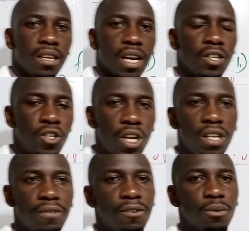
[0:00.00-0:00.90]
can
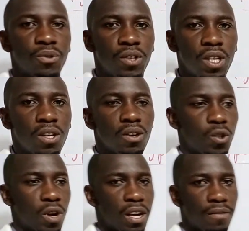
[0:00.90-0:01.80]
change from zero
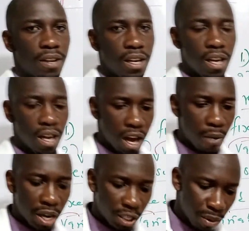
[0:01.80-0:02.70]
to a given a
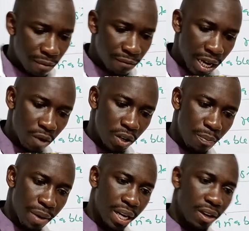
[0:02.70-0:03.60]
maximum value
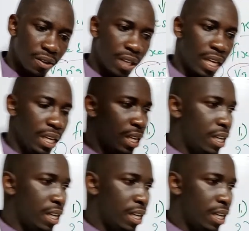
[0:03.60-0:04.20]
depending on the